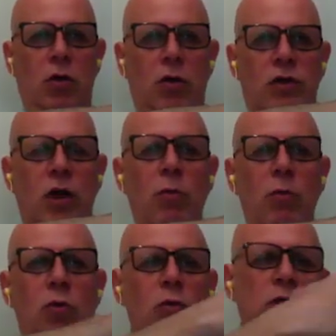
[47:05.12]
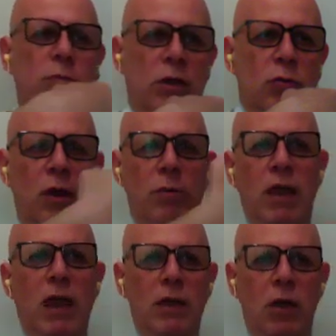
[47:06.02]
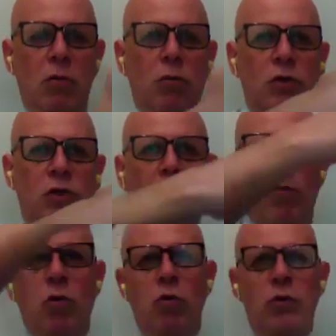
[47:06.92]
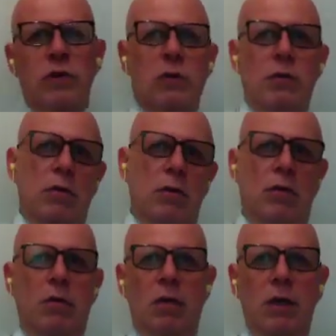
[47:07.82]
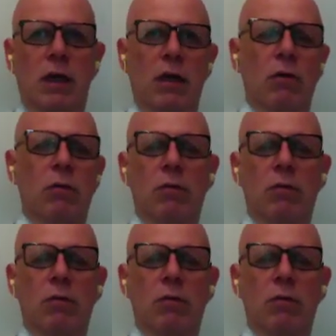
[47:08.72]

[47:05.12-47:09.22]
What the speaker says: some rules between me and you, some rules in